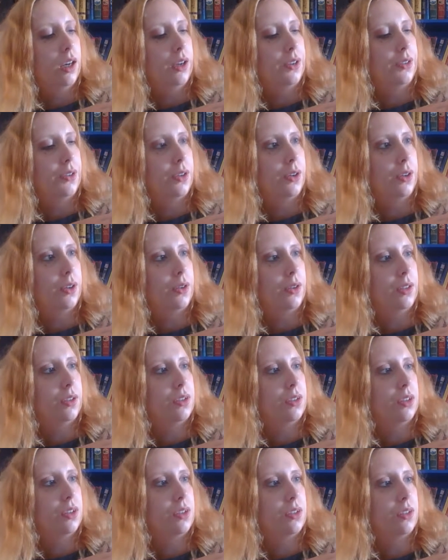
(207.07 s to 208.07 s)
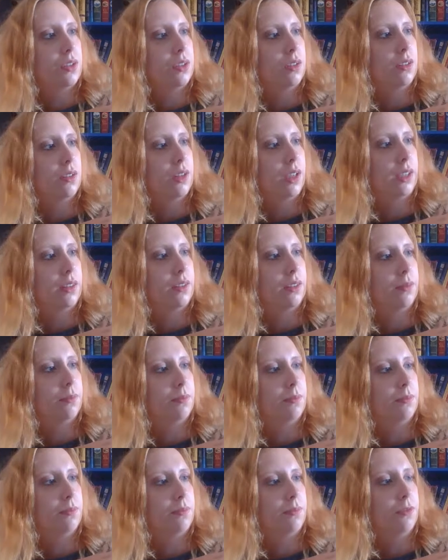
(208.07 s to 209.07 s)
don't know, it's just like the
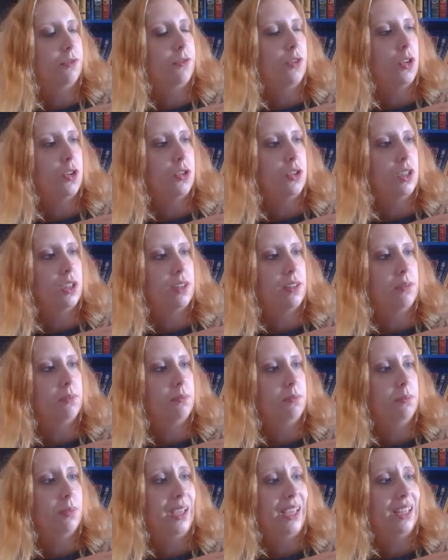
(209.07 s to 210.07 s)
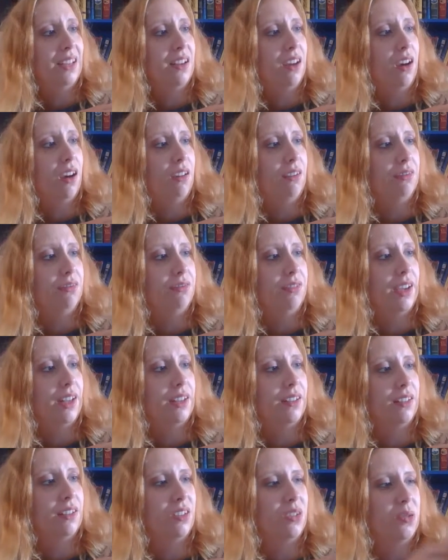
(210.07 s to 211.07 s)
font is big enough
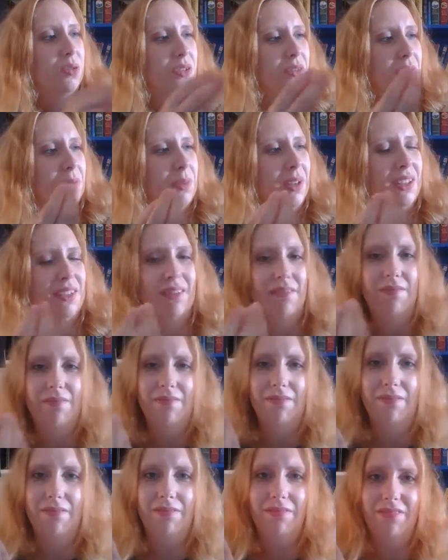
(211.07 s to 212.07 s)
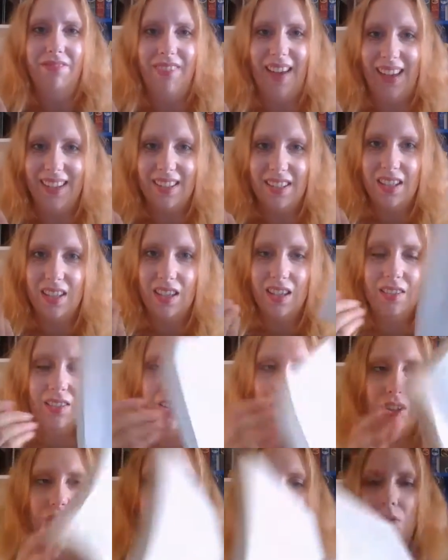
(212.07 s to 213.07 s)
and sort of a bit fatter
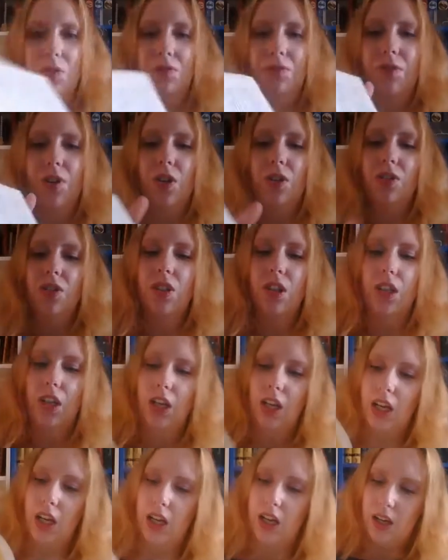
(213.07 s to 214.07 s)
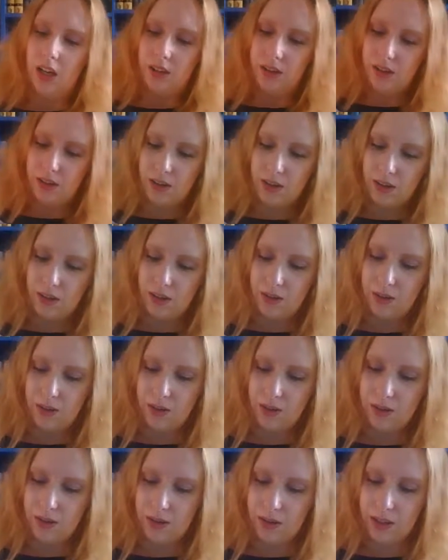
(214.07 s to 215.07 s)
than usual font,
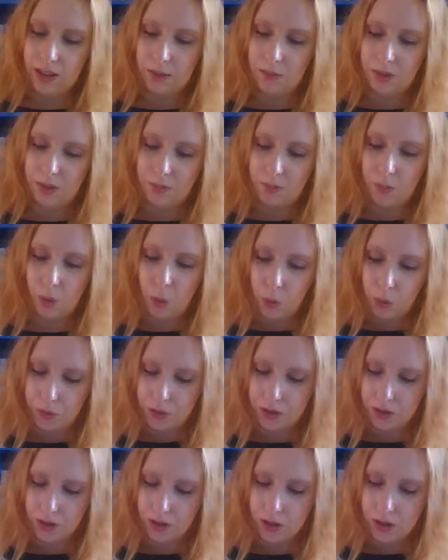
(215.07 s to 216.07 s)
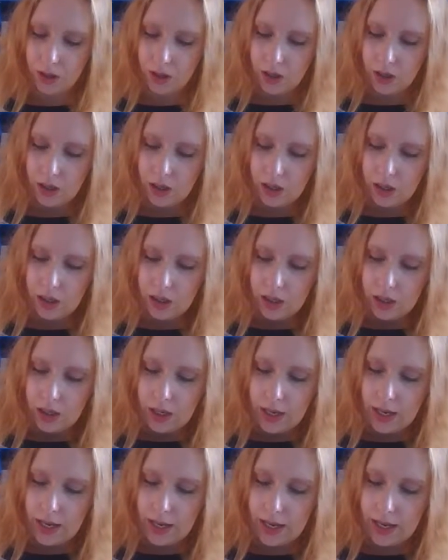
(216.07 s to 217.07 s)
so like a bit bolder,
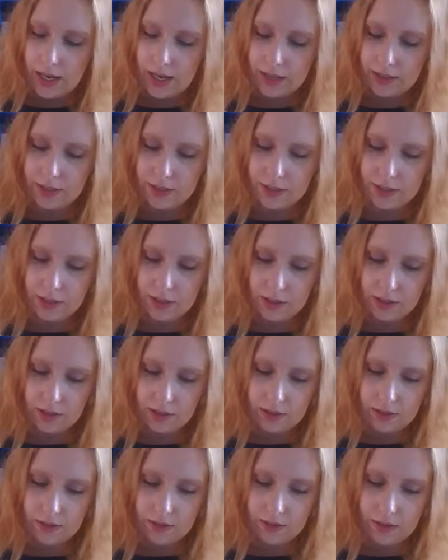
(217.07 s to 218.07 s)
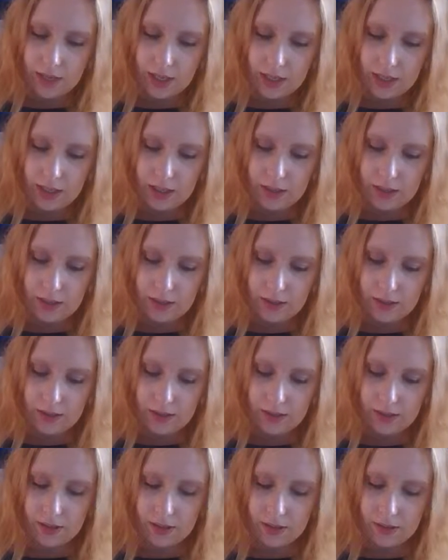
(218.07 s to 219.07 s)
and that is,